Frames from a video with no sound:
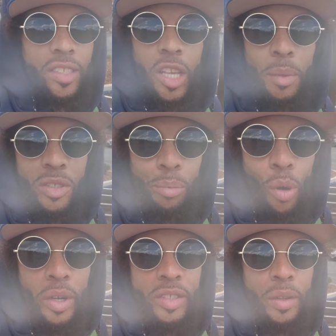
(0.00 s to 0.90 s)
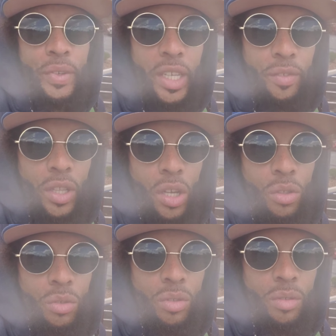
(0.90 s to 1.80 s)
I can tell you about some programs that forgive
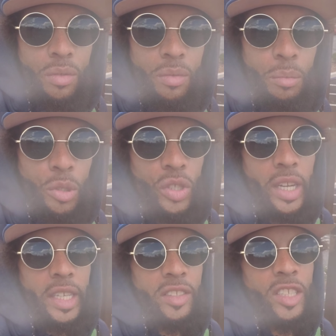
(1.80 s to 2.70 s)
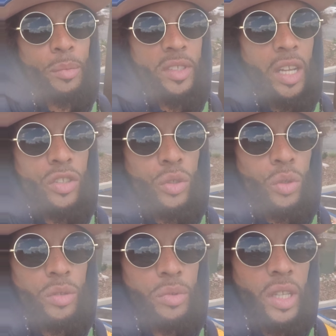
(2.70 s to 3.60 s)
you loans, but you got to get six months out
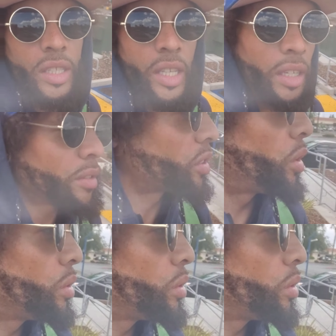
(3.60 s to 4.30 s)
of school or some shit like that.